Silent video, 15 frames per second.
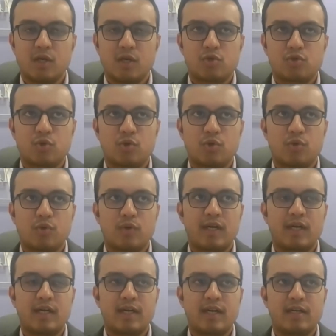So,
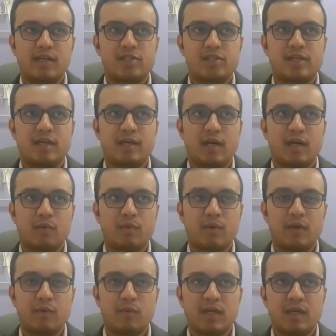in dentistry now,
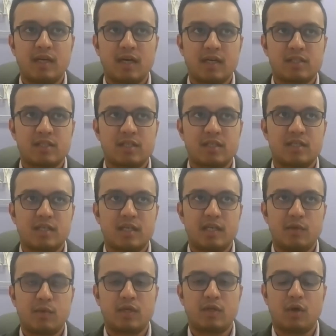even youngsters and
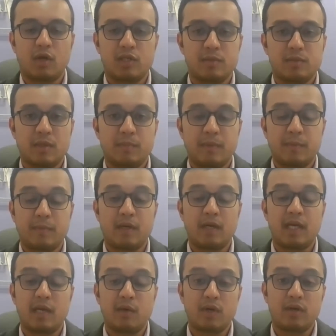even knowledgeable people,
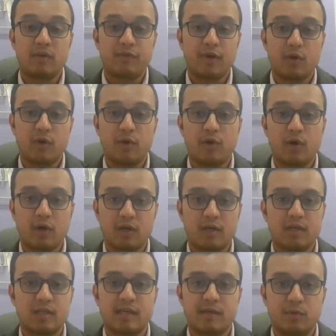even fellow
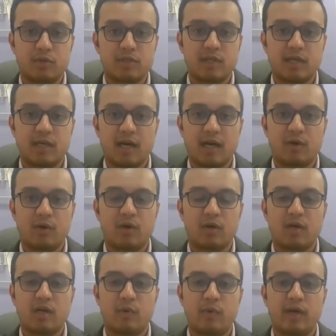doctors, I would say, are not
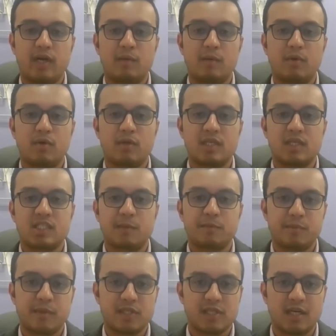aware about the
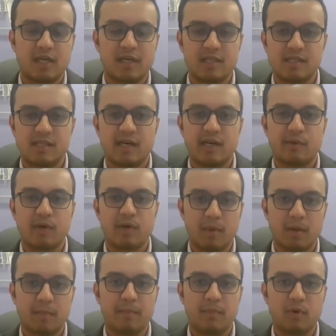subspecialties that have come
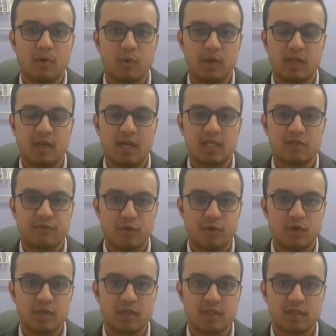up over the last few
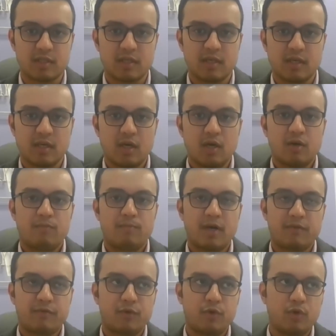years.
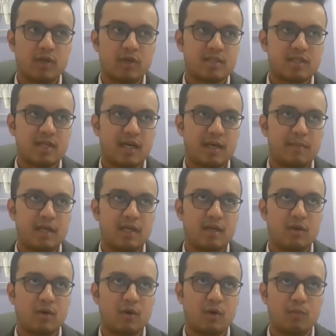By few years, I
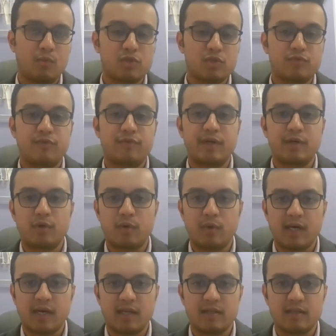mean almost 15 to
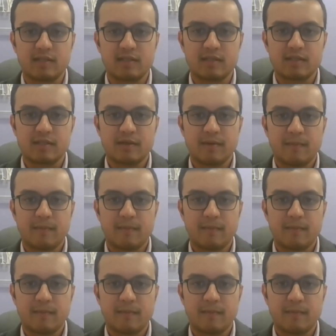20 years.